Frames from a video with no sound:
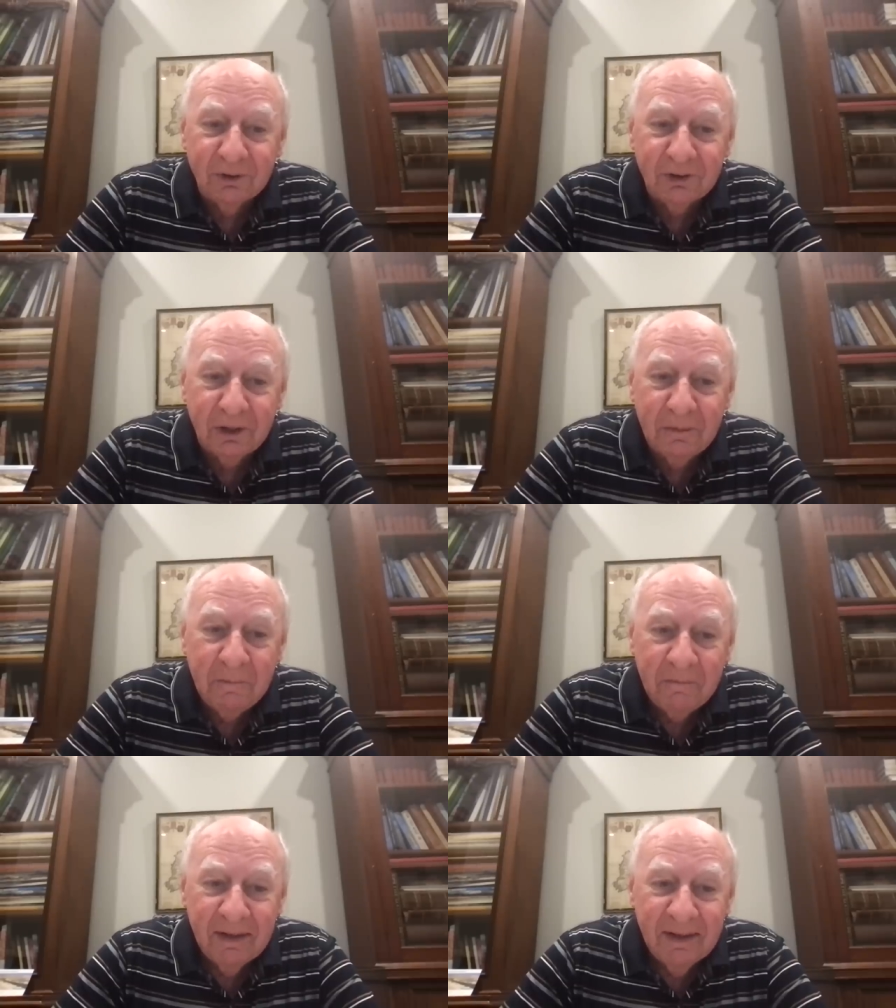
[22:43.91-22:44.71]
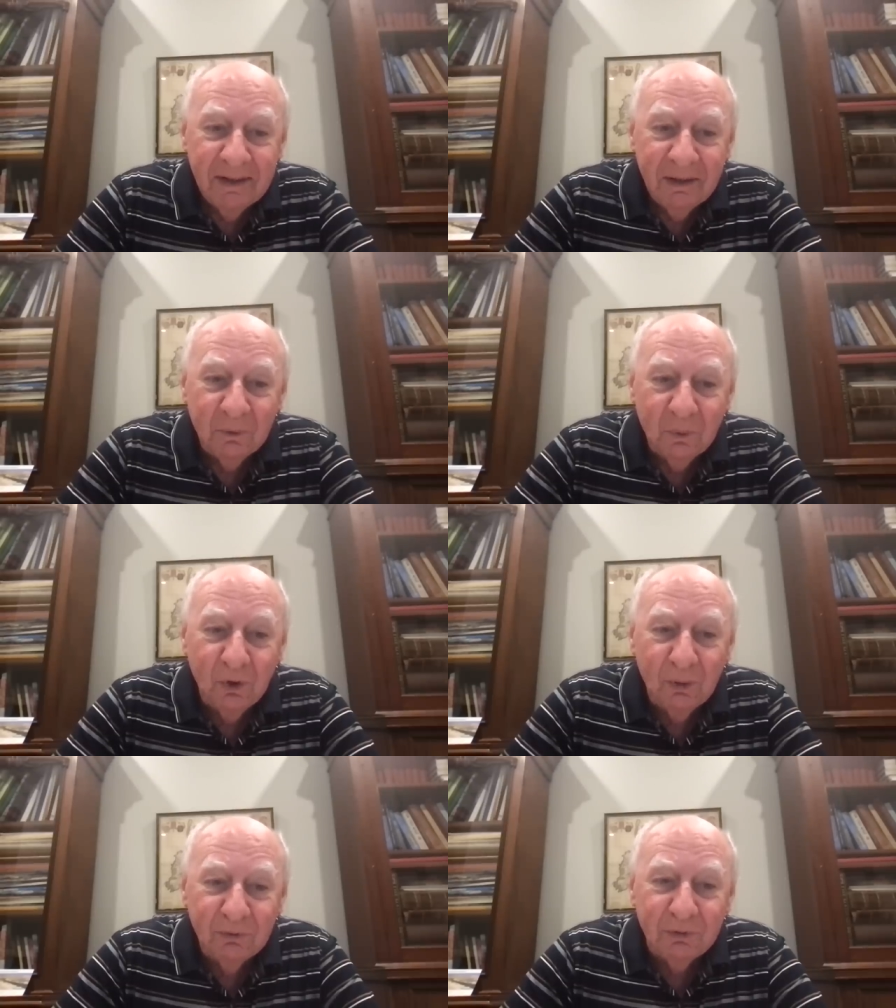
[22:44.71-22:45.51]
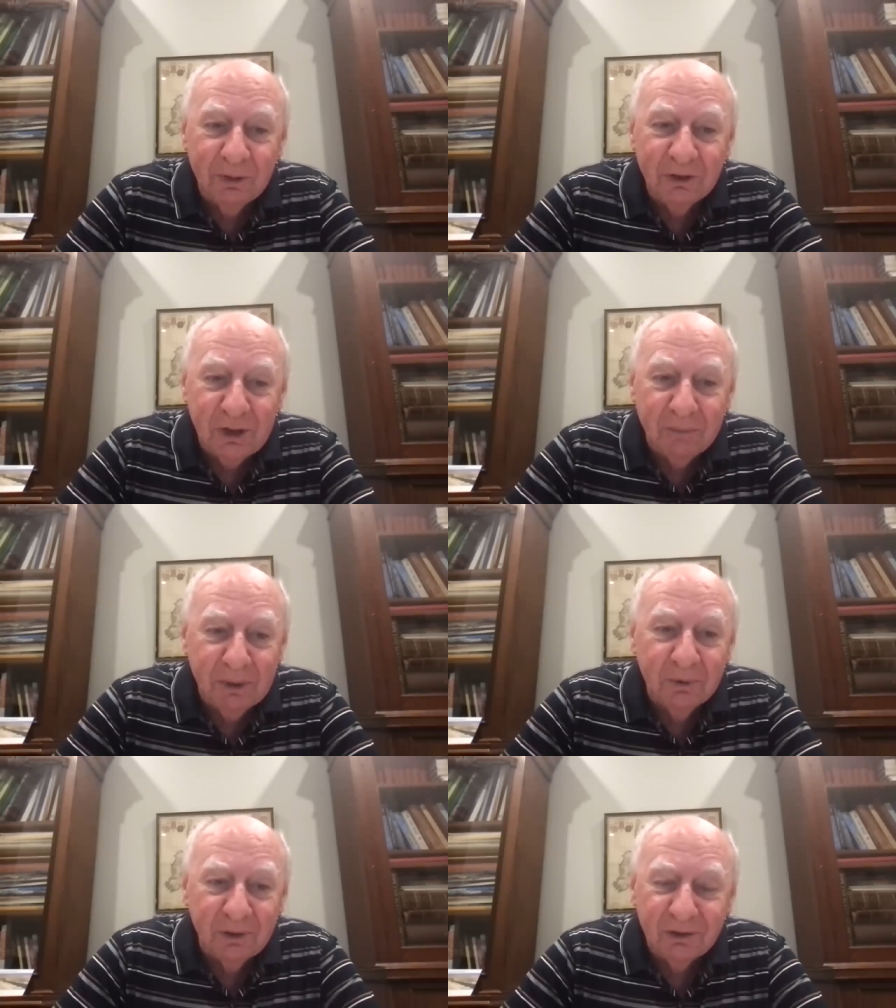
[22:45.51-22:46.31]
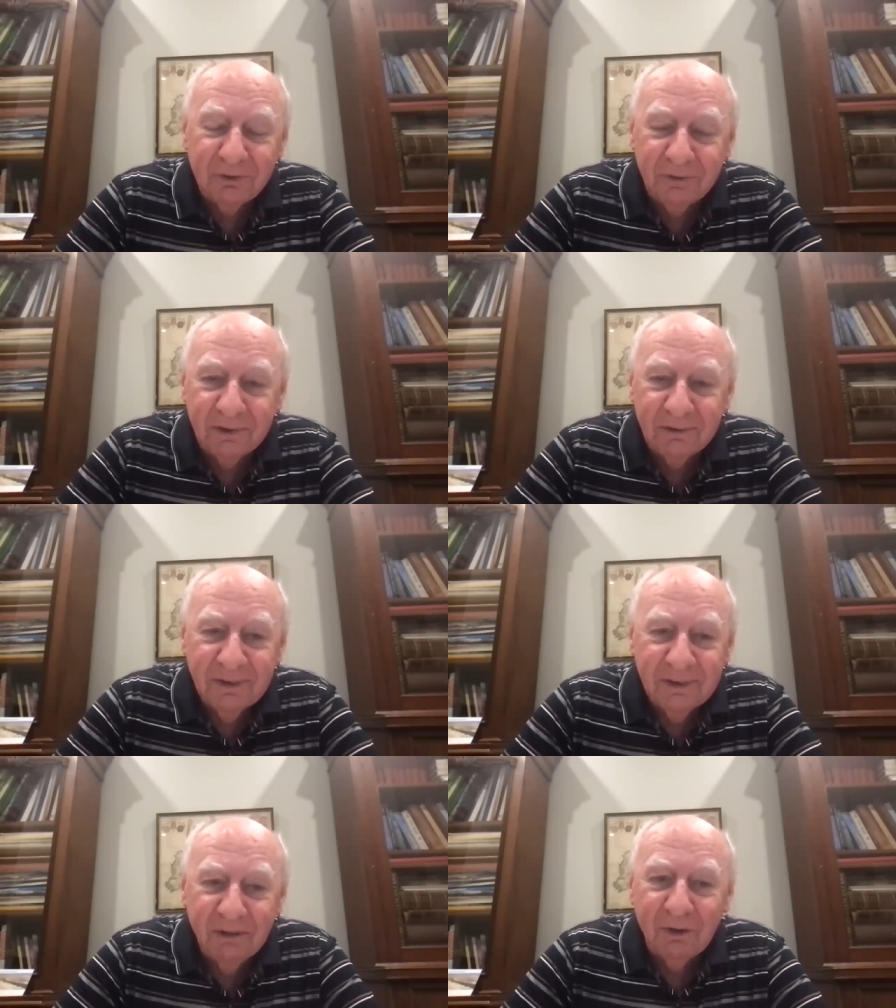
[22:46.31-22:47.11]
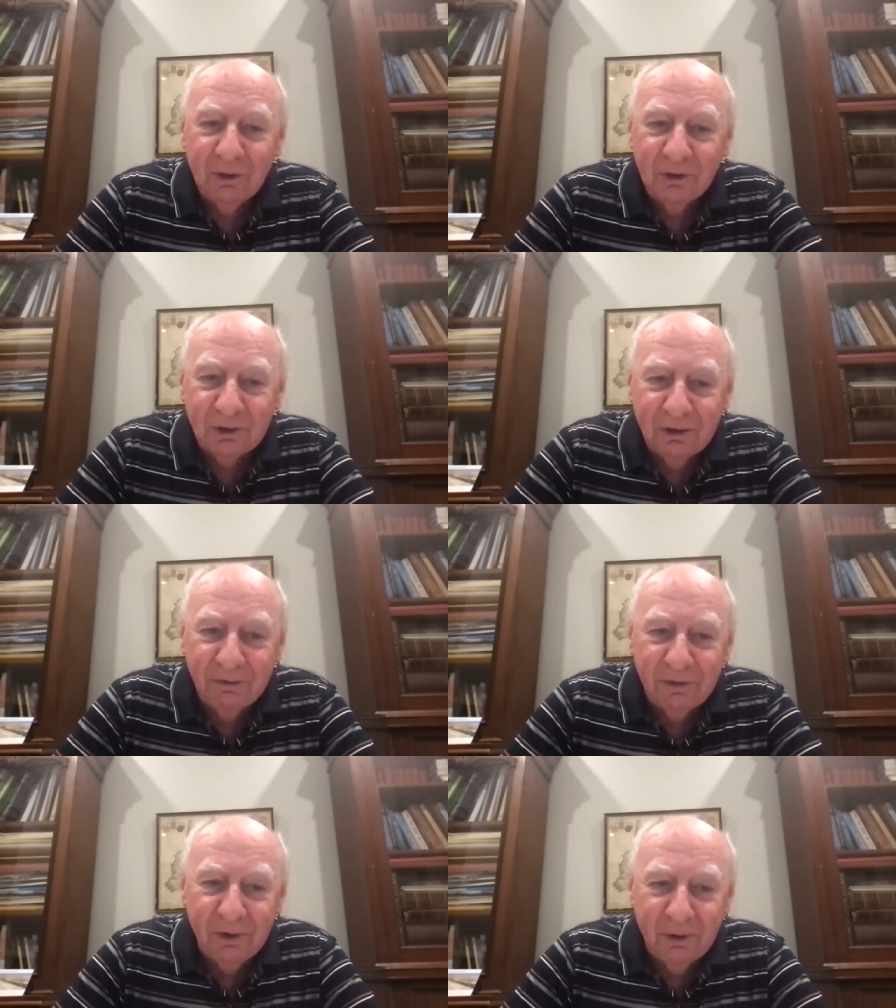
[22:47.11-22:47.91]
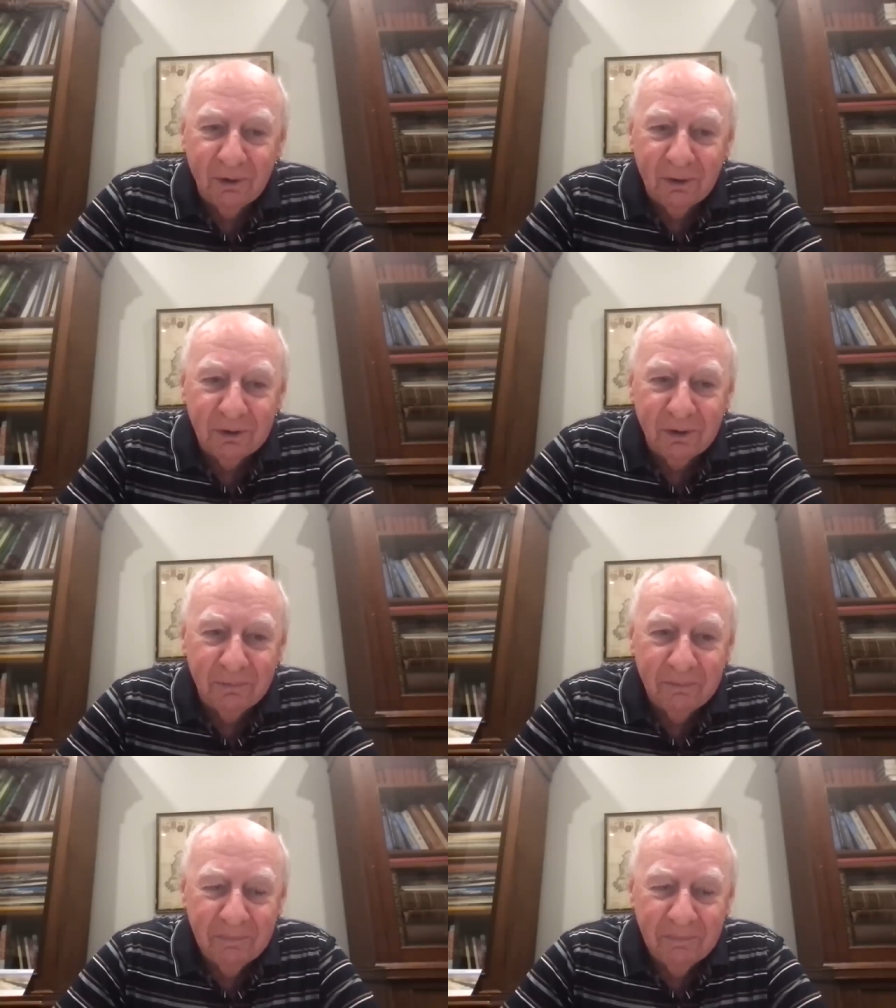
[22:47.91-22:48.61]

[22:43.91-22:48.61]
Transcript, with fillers: So uh, worms have been something with us for evolutionally for a long, long time.